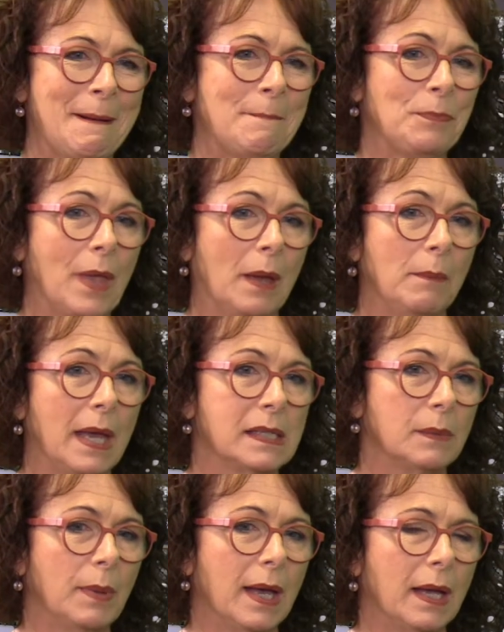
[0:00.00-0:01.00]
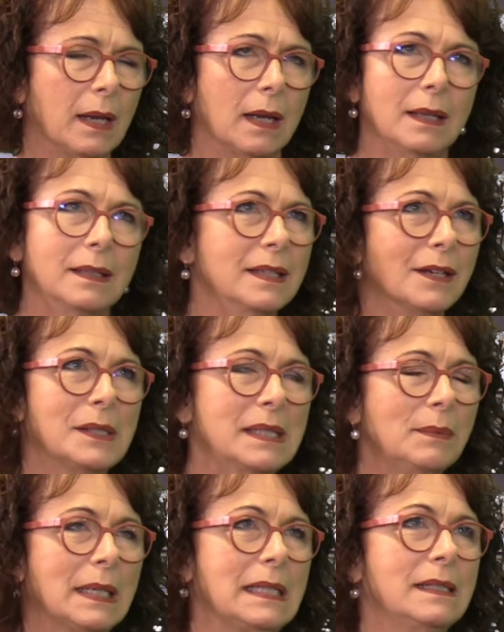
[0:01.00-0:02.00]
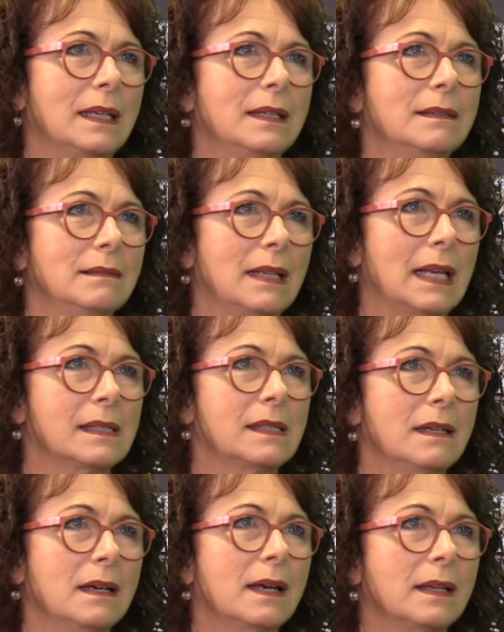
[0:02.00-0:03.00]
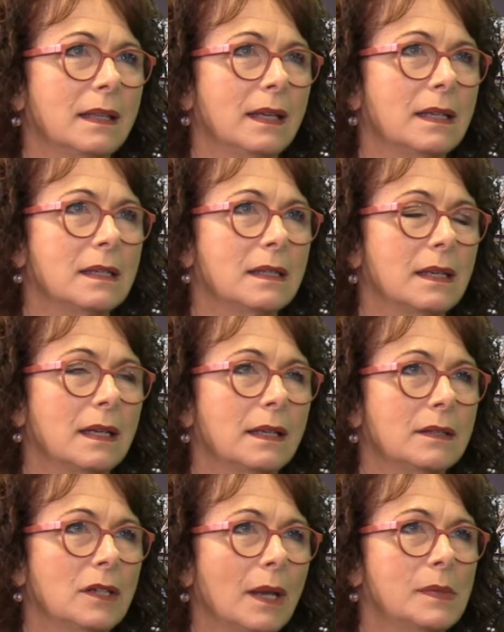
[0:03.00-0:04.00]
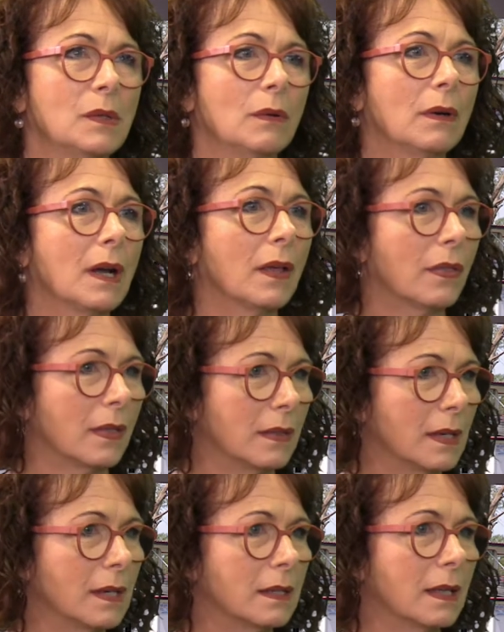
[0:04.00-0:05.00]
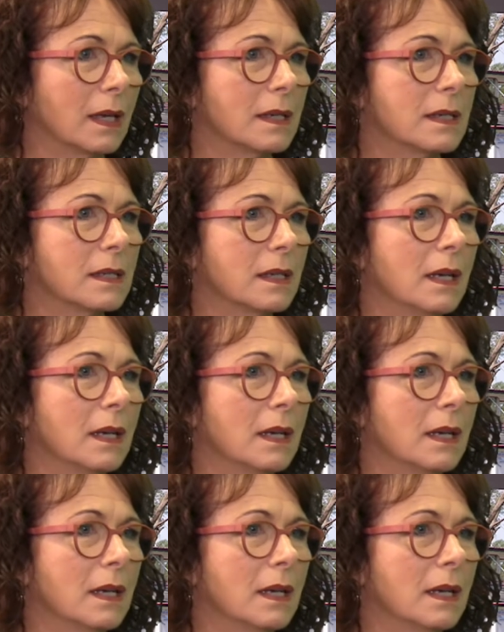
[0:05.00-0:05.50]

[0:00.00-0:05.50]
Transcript: as a party. Somebody said last night that, James McGrath, I think, that